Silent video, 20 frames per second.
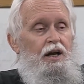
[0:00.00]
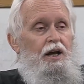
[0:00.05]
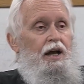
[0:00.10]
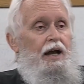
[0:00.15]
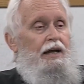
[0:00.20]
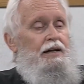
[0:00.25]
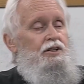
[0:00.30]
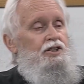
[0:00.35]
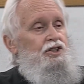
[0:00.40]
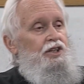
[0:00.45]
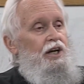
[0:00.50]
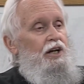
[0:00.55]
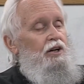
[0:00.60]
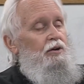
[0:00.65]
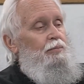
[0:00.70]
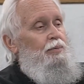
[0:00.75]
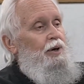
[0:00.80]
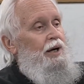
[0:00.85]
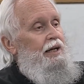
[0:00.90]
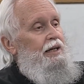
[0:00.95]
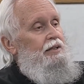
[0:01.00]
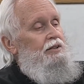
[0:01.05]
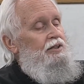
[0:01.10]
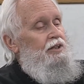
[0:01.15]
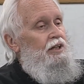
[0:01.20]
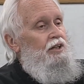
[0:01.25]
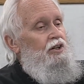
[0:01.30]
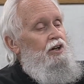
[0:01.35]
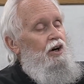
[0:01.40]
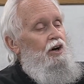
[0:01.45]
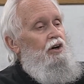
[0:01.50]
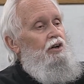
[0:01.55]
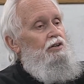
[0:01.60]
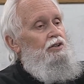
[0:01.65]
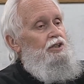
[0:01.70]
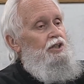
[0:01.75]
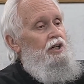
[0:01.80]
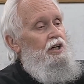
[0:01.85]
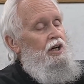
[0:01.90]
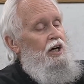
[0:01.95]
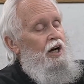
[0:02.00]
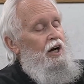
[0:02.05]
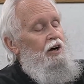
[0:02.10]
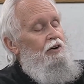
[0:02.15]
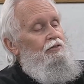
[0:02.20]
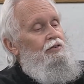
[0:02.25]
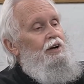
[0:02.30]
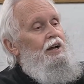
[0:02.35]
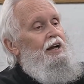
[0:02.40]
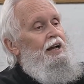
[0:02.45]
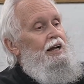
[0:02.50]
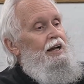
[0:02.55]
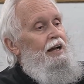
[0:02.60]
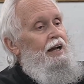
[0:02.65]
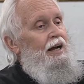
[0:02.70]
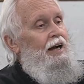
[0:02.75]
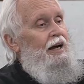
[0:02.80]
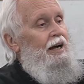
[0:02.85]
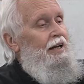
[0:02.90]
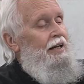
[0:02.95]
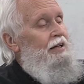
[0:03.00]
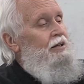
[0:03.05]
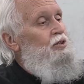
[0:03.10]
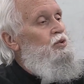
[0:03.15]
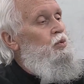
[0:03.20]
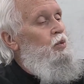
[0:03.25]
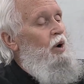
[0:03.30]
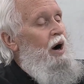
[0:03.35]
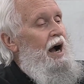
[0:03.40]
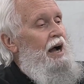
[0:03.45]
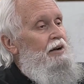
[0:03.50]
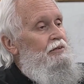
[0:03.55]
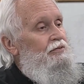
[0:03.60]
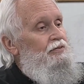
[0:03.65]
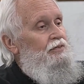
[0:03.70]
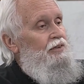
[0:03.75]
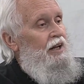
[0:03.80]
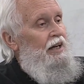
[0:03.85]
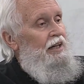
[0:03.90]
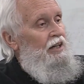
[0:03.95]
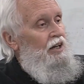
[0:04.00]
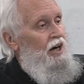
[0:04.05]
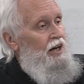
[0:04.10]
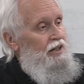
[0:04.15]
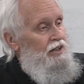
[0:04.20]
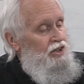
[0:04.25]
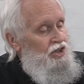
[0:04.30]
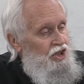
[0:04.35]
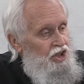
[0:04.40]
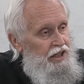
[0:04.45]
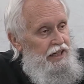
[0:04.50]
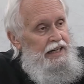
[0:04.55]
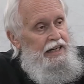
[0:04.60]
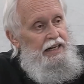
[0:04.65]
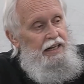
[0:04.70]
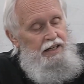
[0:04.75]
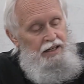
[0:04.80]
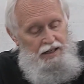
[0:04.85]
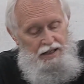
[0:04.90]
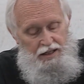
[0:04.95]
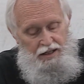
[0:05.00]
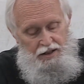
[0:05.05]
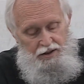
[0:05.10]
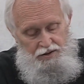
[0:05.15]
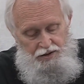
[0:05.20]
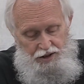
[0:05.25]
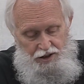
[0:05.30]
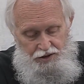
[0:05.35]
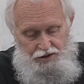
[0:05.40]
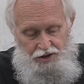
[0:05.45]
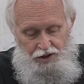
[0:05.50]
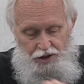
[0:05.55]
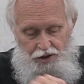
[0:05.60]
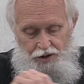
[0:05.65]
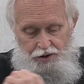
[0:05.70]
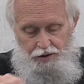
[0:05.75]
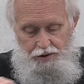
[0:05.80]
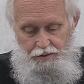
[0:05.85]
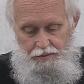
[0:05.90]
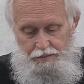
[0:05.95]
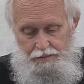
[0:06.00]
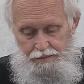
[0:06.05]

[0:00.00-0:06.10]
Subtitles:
and celebrate the cult of his wife Laodicea III.